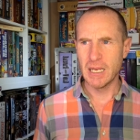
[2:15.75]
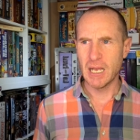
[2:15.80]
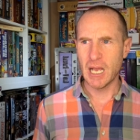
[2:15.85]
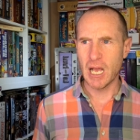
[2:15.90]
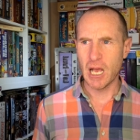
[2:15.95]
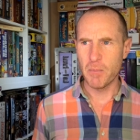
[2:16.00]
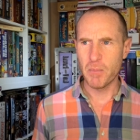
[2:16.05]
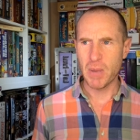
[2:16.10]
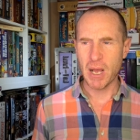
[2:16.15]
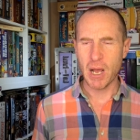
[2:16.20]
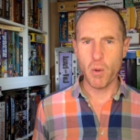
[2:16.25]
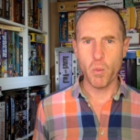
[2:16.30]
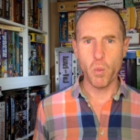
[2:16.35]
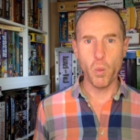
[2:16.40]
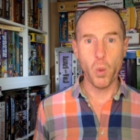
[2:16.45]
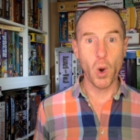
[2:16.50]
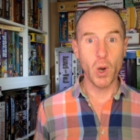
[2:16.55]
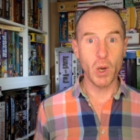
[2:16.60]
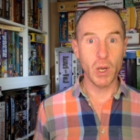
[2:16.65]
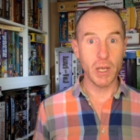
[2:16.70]
about
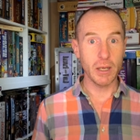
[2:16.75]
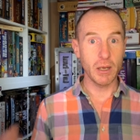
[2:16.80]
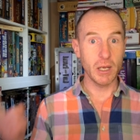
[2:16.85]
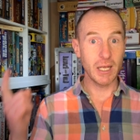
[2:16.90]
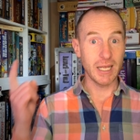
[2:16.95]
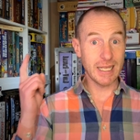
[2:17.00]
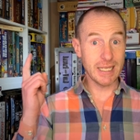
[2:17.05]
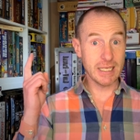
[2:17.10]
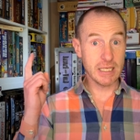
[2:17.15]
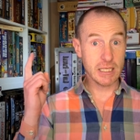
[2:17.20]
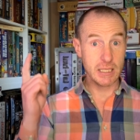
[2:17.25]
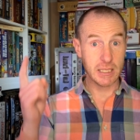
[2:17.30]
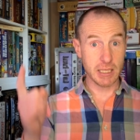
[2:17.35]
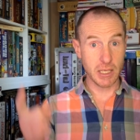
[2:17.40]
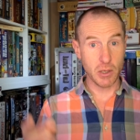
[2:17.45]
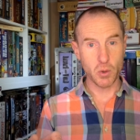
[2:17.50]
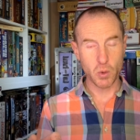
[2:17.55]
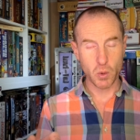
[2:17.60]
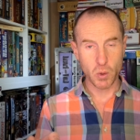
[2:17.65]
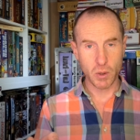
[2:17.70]
what is
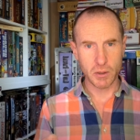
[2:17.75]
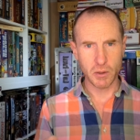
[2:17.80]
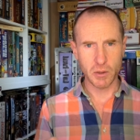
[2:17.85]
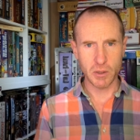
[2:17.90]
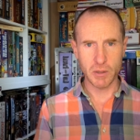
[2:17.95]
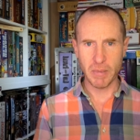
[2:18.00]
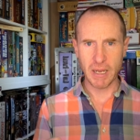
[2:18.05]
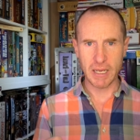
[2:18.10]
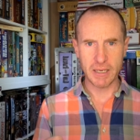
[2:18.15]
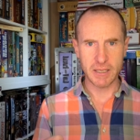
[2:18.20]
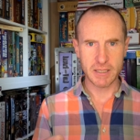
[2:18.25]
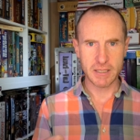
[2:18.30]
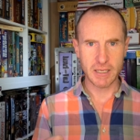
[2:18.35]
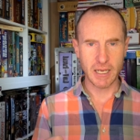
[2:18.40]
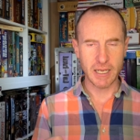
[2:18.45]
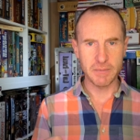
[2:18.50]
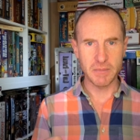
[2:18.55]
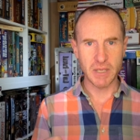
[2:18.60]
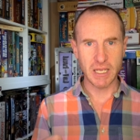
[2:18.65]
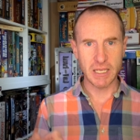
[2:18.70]
still good about this
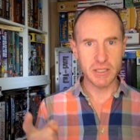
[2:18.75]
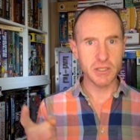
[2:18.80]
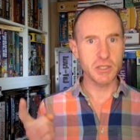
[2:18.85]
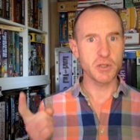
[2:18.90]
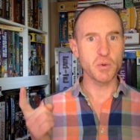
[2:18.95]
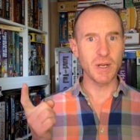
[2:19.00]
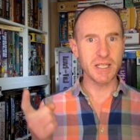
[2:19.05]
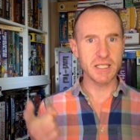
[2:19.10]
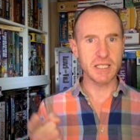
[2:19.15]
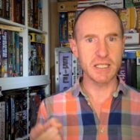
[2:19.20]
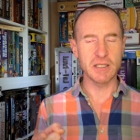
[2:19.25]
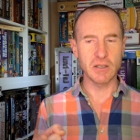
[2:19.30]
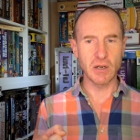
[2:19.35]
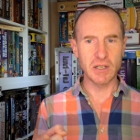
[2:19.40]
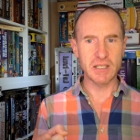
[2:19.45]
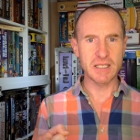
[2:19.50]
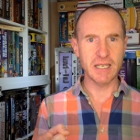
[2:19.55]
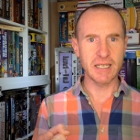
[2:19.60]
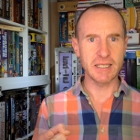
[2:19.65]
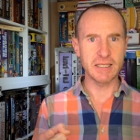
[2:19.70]
game in
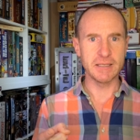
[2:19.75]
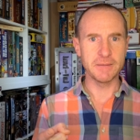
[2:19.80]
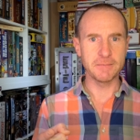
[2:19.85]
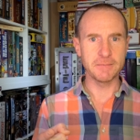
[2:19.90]
2019.